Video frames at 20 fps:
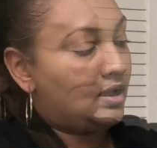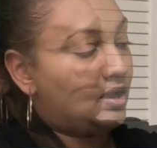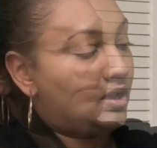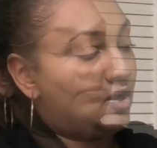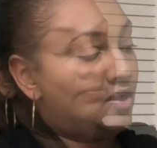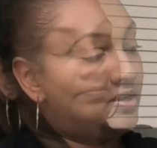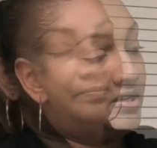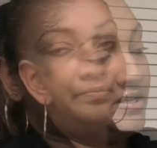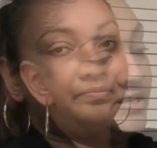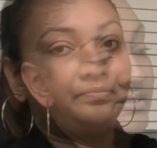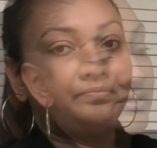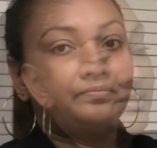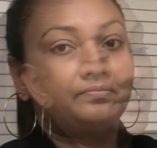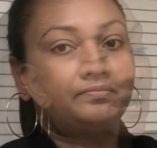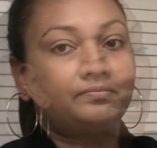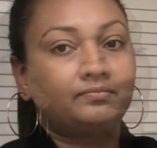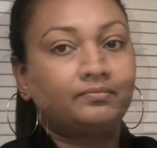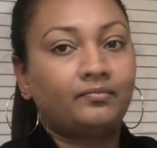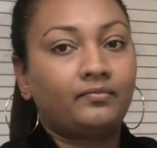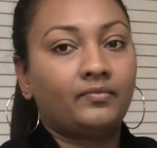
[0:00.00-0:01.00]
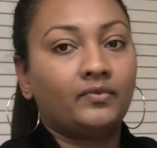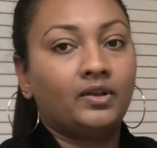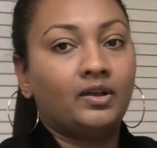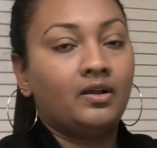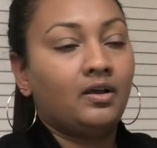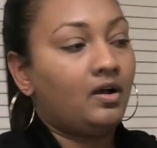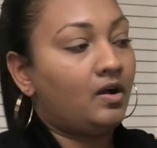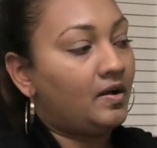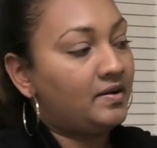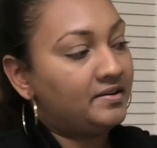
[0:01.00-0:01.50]
On
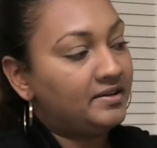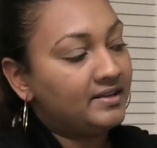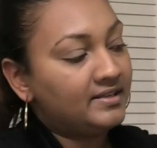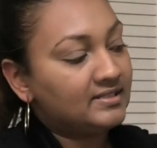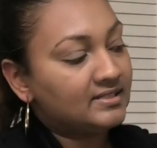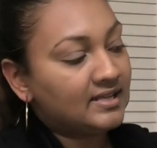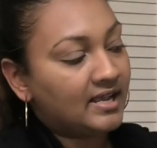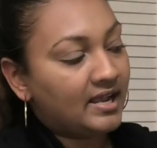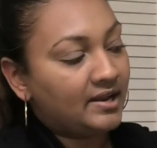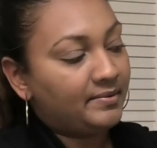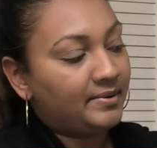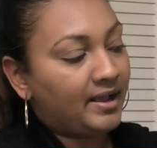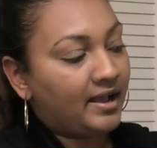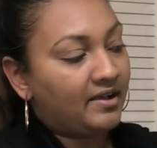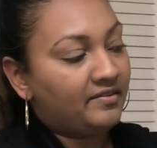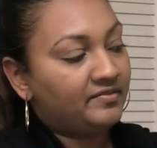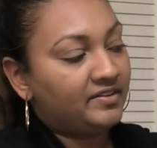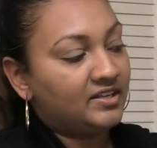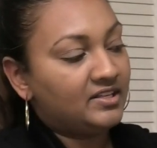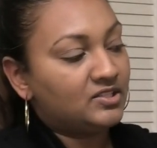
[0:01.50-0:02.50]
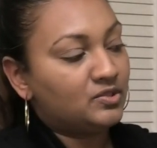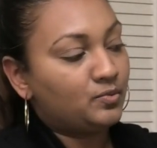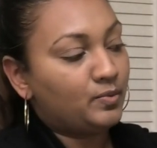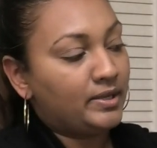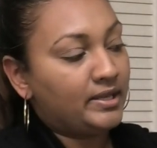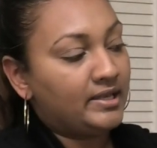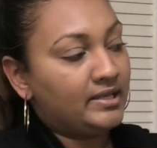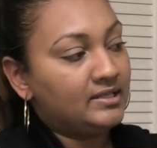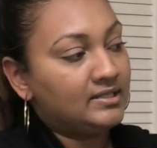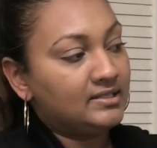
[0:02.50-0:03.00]
this side we have these
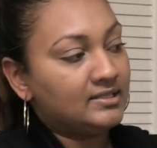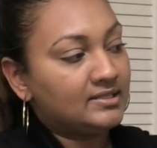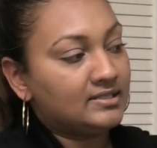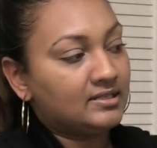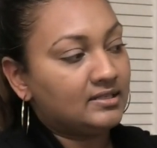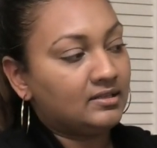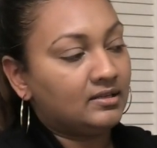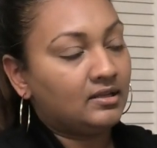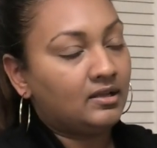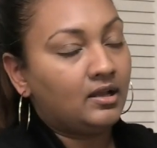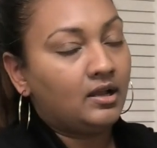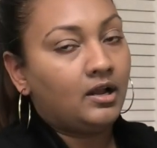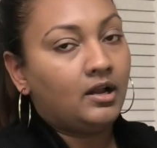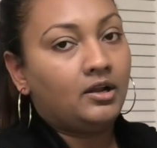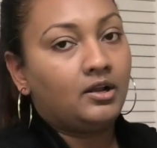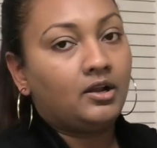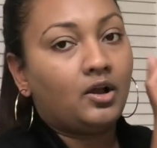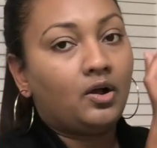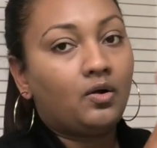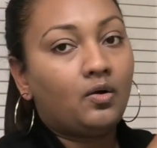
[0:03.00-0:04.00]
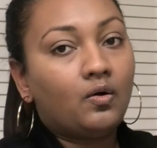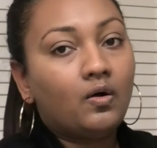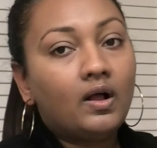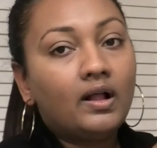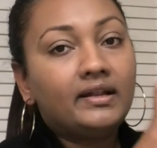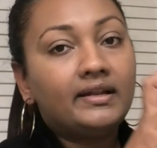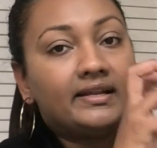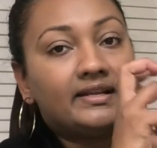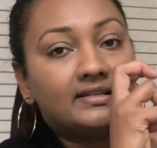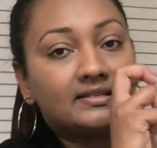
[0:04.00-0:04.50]
wheels. Now
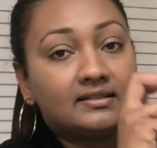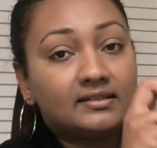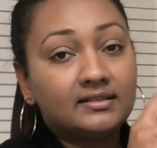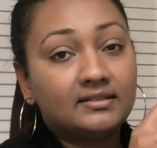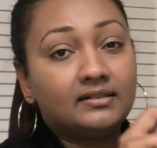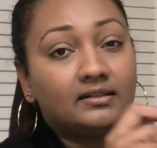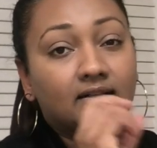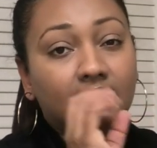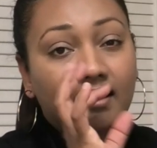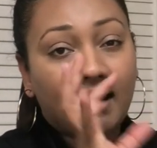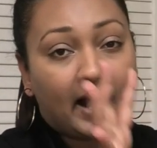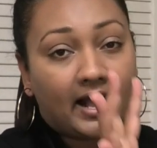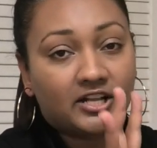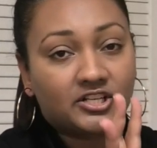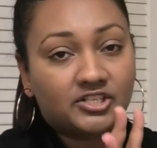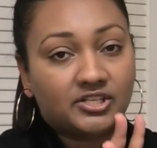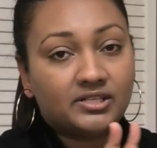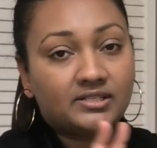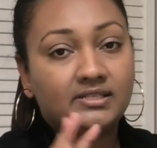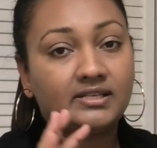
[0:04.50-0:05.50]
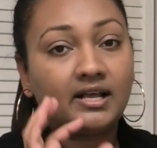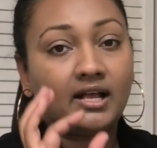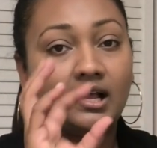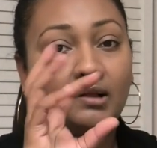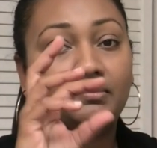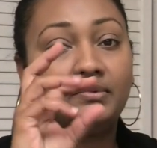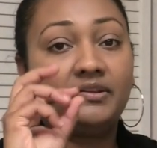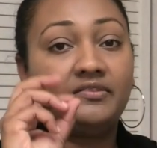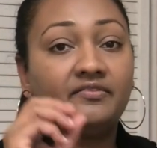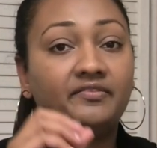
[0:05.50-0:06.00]
all these little gadgets
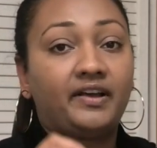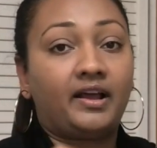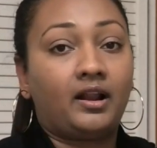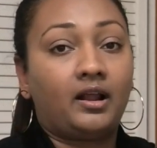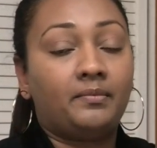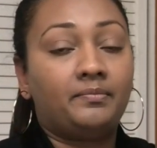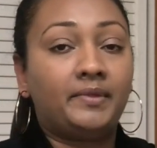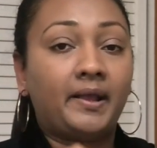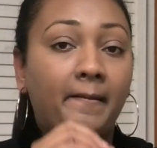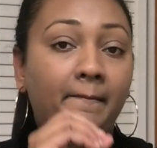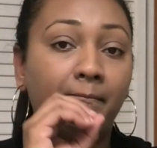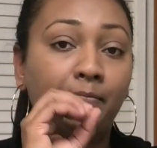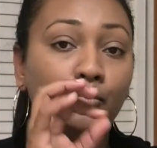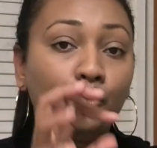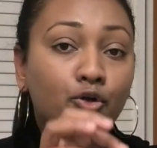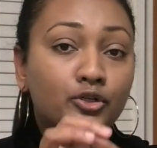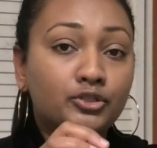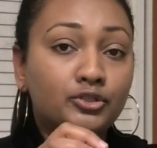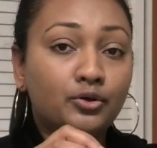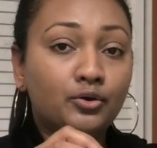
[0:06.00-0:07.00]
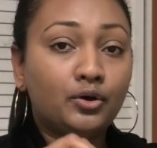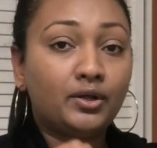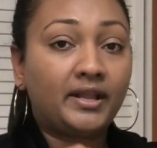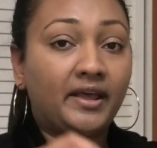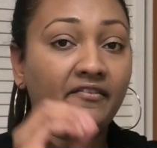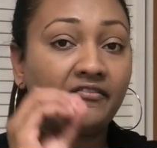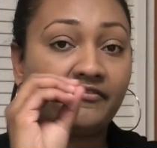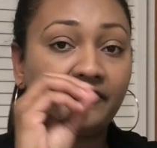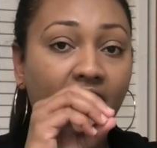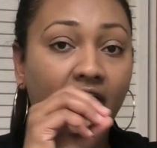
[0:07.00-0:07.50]
help develop their
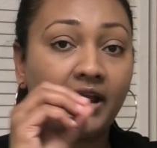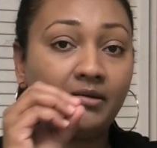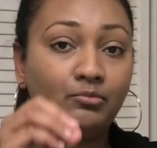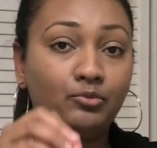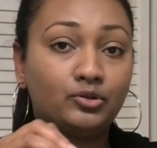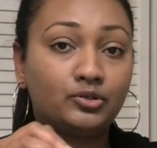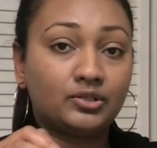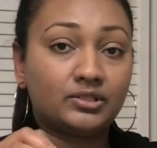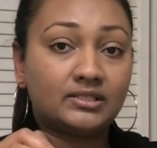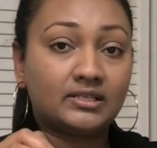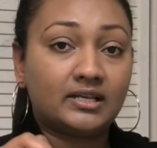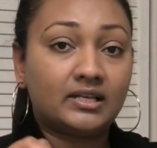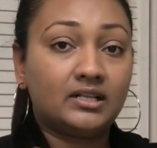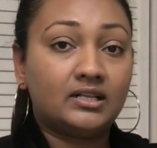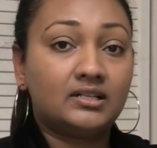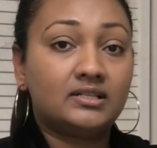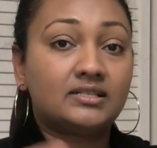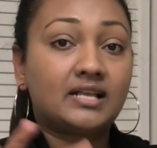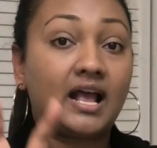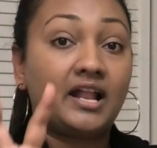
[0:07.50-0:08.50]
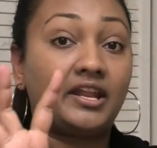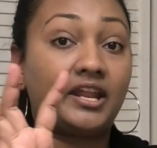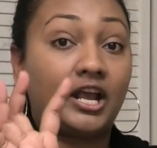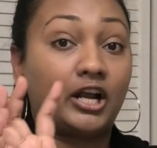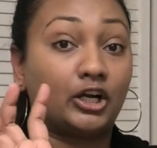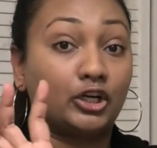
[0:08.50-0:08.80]
fine motor skills and their